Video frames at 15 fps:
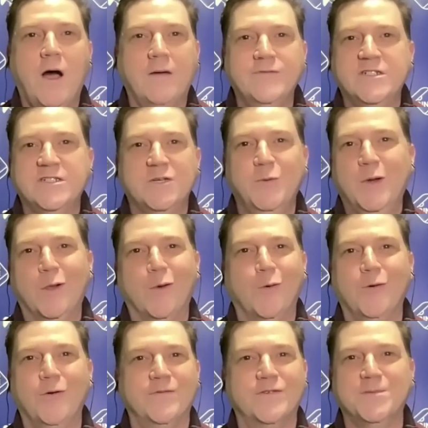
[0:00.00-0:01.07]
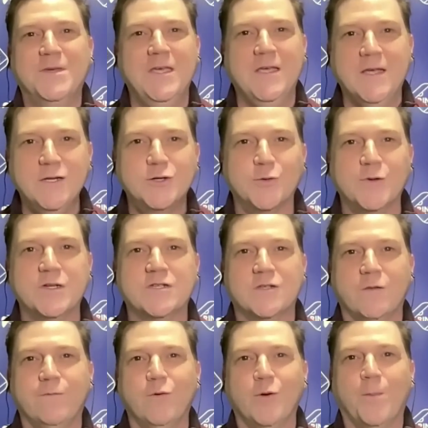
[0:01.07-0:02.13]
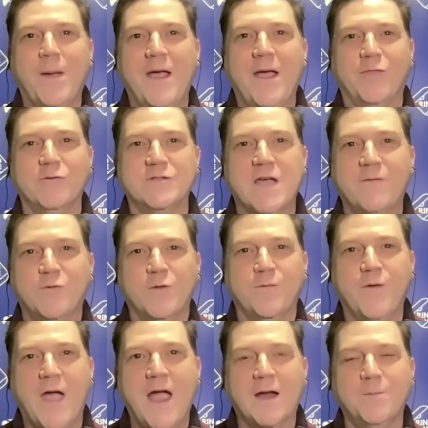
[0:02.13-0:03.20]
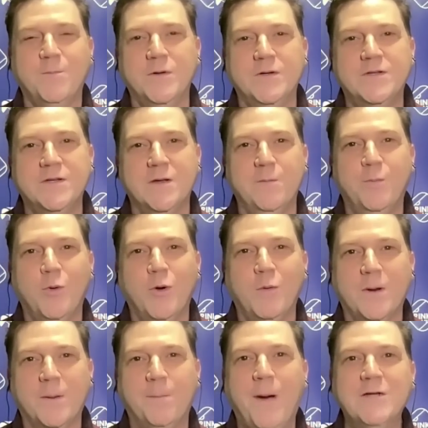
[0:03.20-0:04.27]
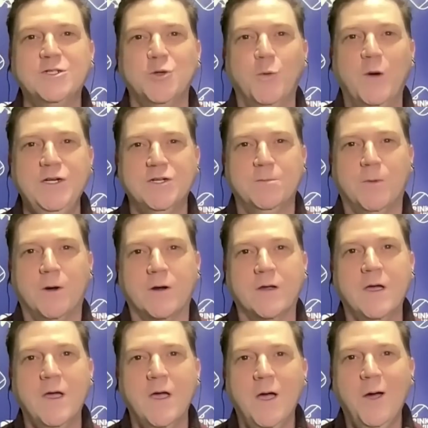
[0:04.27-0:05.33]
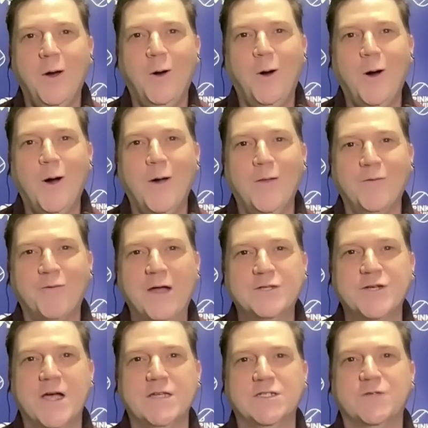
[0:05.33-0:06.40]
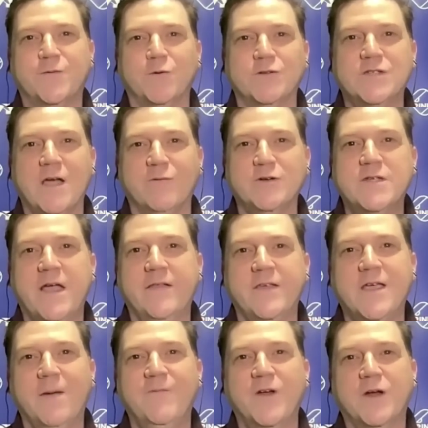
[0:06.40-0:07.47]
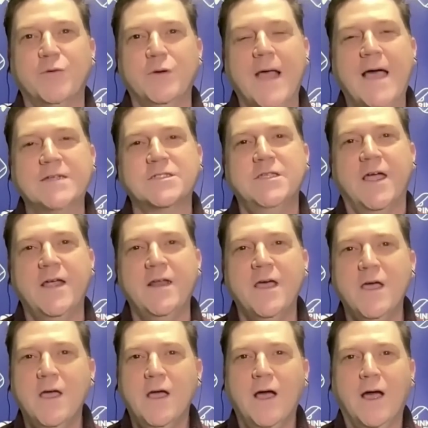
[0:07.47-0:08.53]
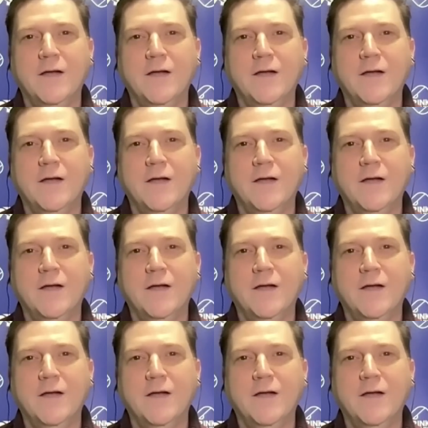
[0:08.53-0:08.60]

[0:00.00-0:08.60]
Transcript: Obviously, we learned of some key injuries to the Florida Panthers after the fact, but boy, what a punctuation mark on the franchise's first ever Stanley Cup victory last night,